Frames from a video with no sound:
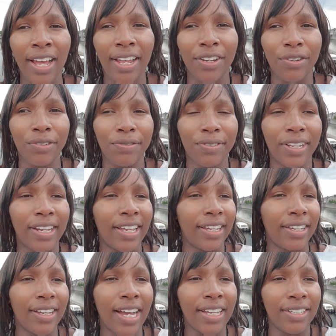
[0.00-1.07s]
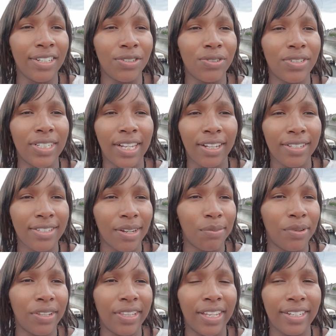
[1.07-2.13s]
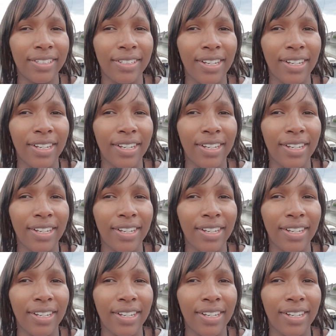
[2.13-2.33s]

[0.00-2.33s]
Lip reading: and you feel like, I need to tell someone that